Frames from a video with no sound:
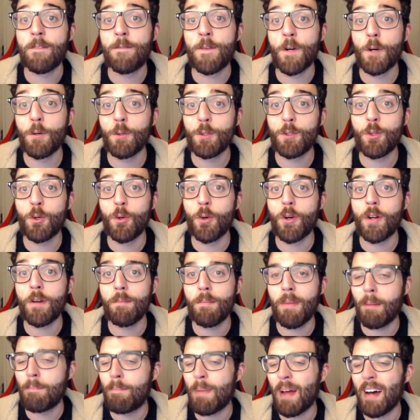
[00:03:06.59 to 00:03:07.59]
Phil will talk
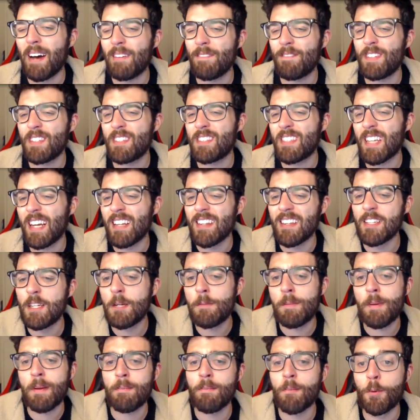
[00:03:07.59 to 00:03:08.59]
about this a
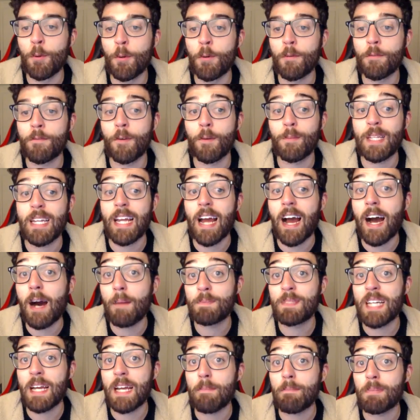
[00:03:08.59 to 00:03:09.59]
little bit more from the
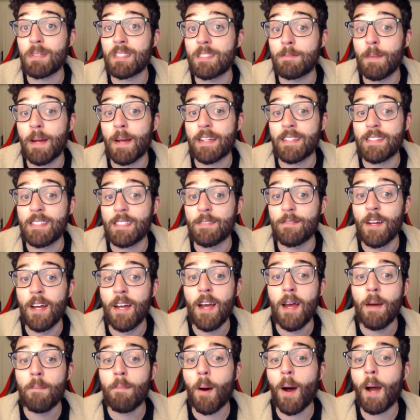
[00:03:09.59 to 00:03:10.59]
update perspective,
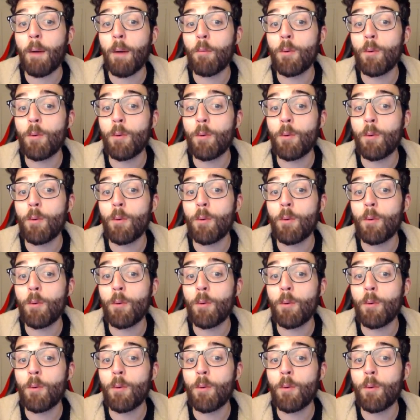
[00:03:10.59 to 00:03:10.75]
but I